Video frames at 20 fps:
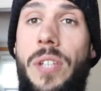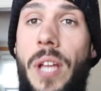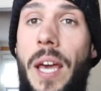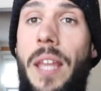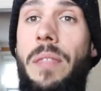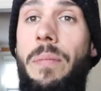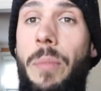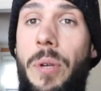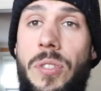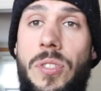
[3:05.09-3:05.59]

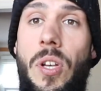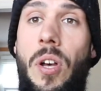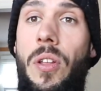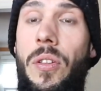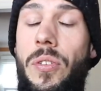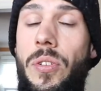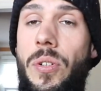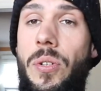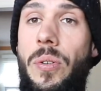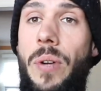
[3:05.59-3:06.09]
death must
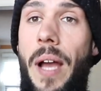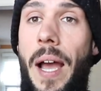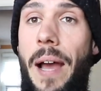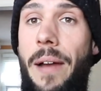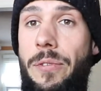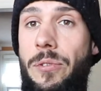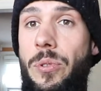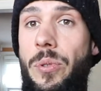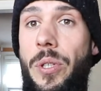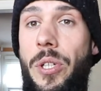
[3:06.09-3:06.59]
also
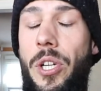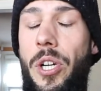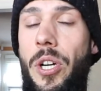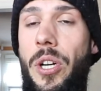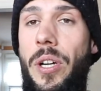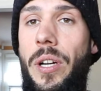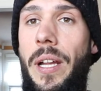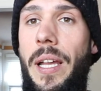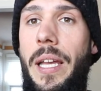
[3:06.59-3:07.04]
have to occur.